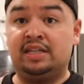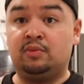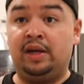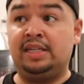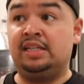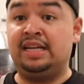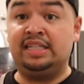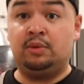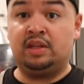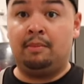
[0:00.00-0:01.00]
as wigs and
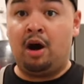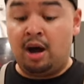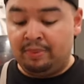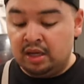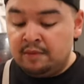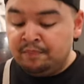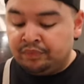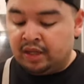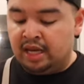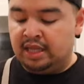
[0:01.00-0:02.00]
dancing with a mop.
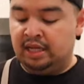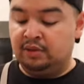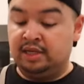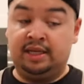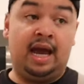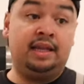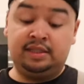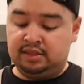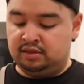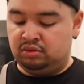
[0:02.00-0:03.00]
And then he was like, yeah,
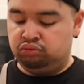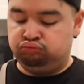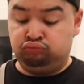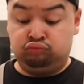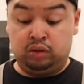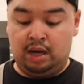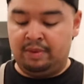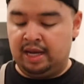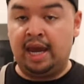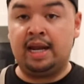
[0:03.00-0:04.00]
this is, whew, I'm
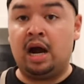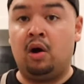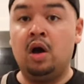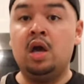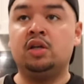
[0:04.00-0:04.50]
gonna head out.